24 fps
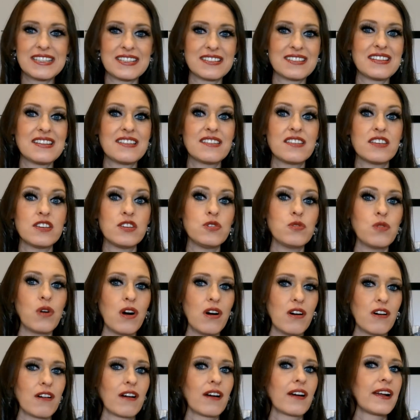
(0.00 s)
see that you
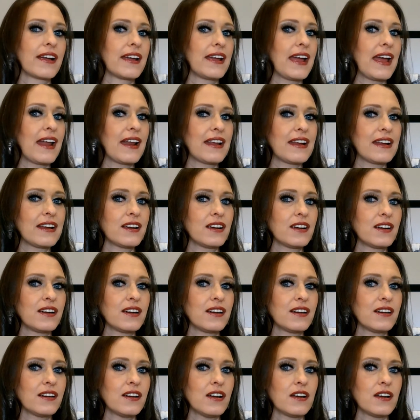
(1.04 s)
are getting